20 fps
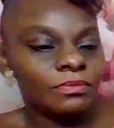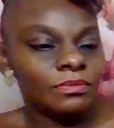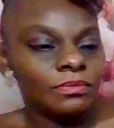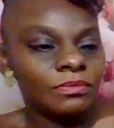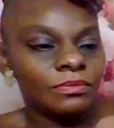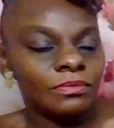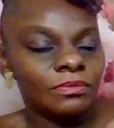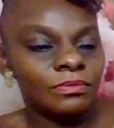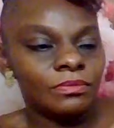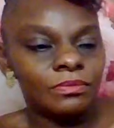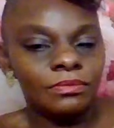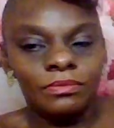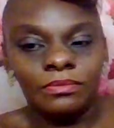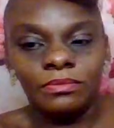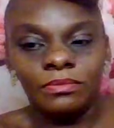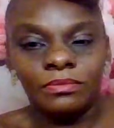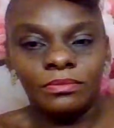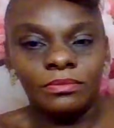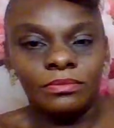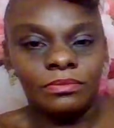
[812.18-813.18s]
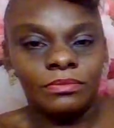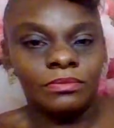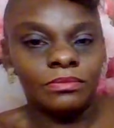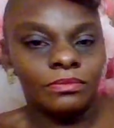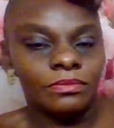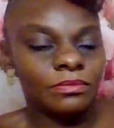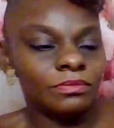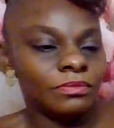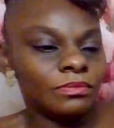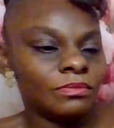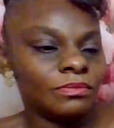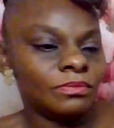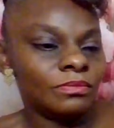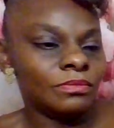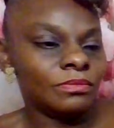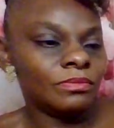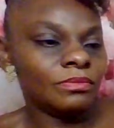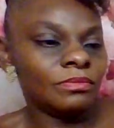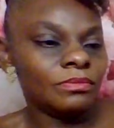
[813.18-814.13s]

No one is speaking in this clip.